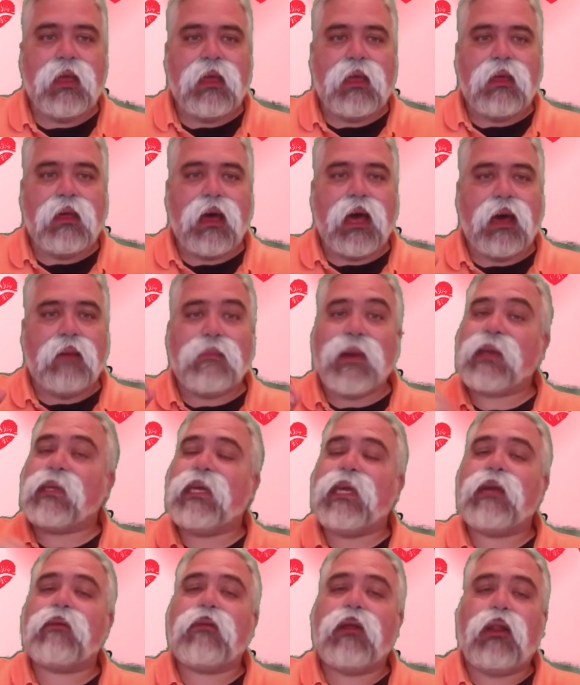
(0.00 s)
By
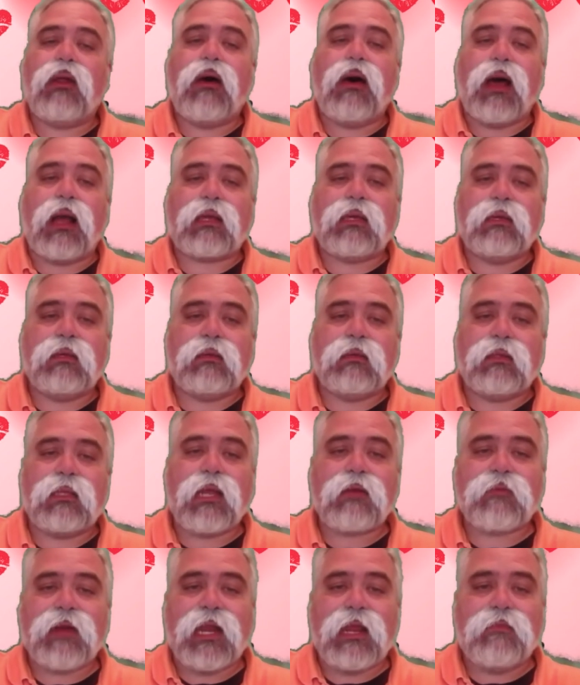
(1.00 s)
Kira Locke,
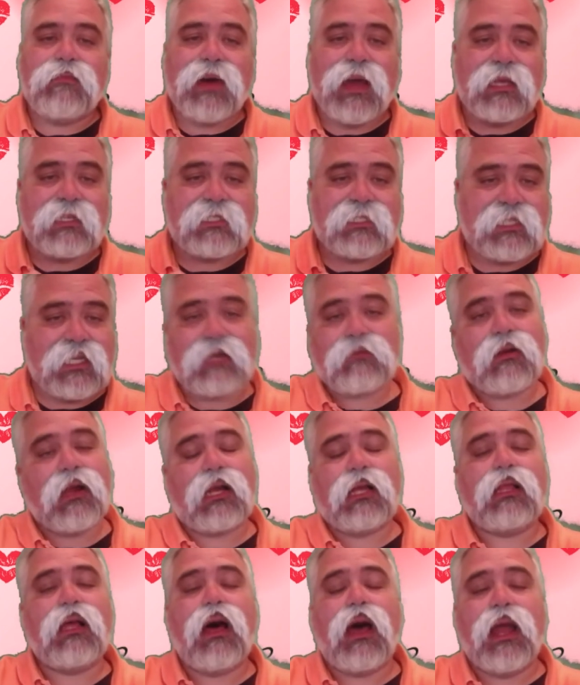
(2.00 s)
narrated by Sierra
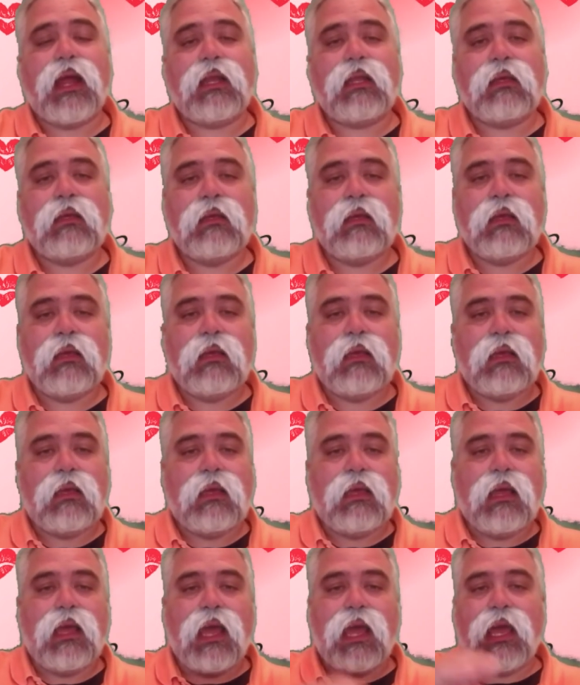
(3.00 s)
Klein,
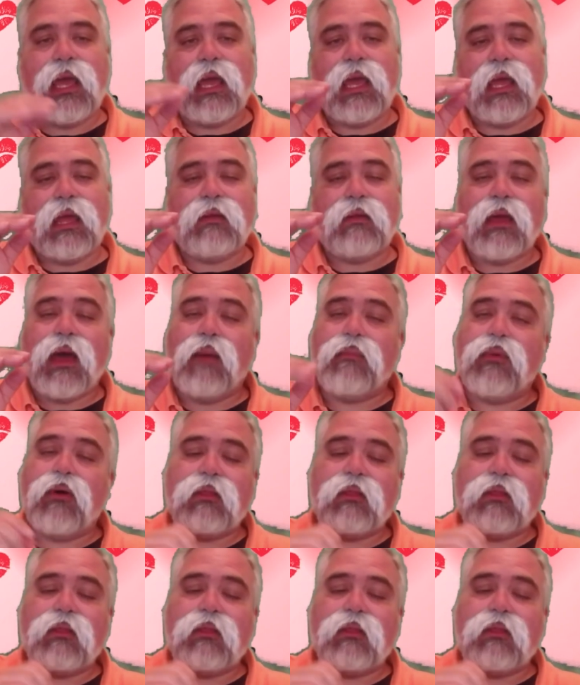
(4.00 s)
and a book